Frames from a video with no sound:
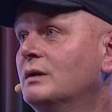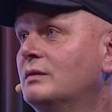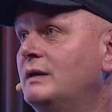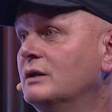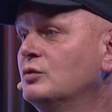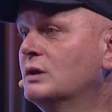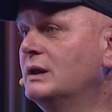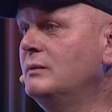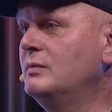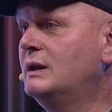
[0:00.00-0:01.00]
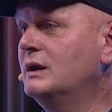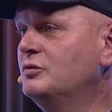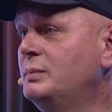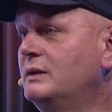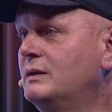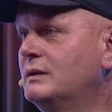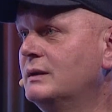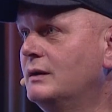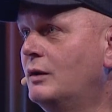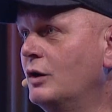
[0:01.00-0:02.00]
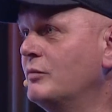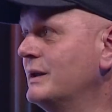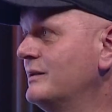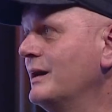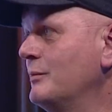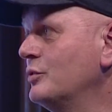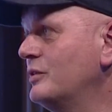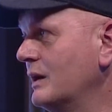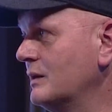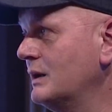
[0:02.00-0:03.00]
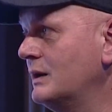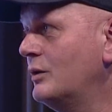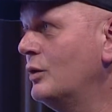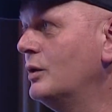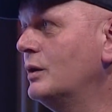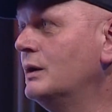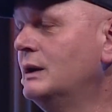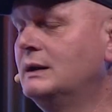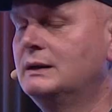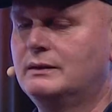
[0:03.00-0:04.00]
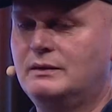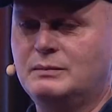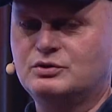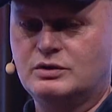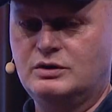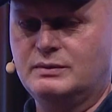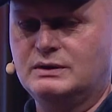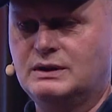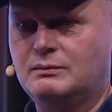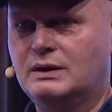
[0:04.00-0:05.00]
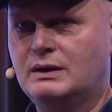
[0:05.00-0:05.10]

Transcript: dare to claim that I spent all of my time on tech or the majority of my time.